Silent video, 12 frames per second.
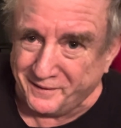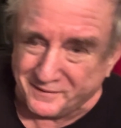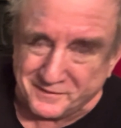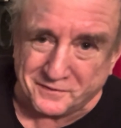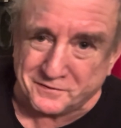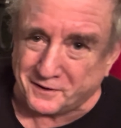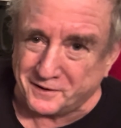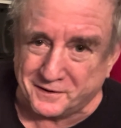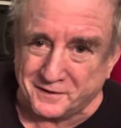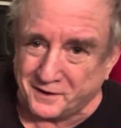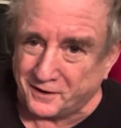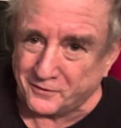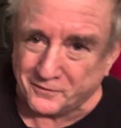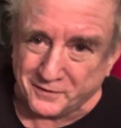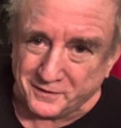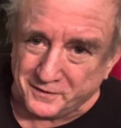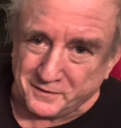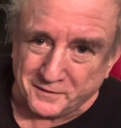just like,
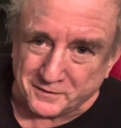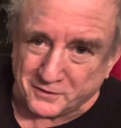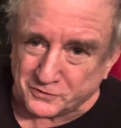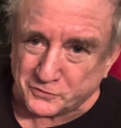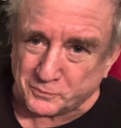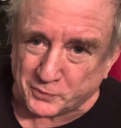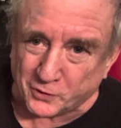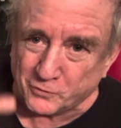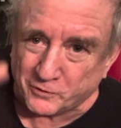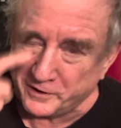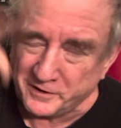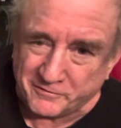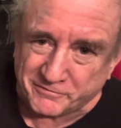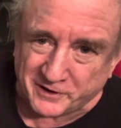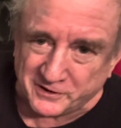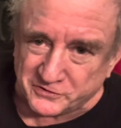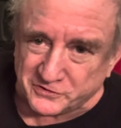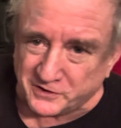explode right in your
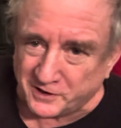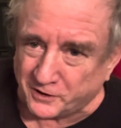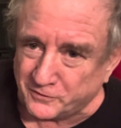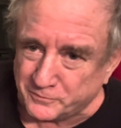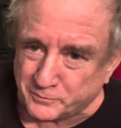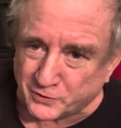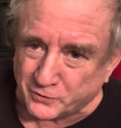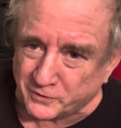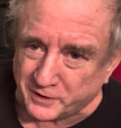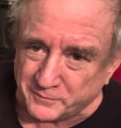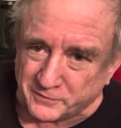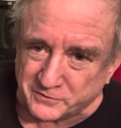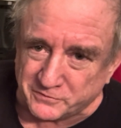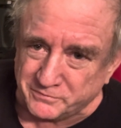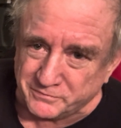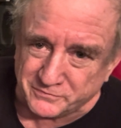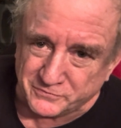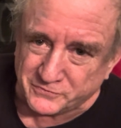face, programmed to
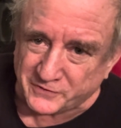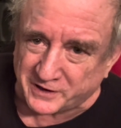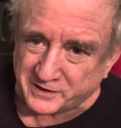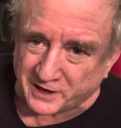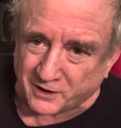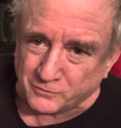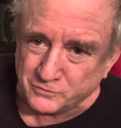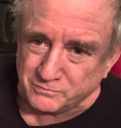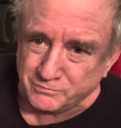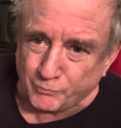take you out.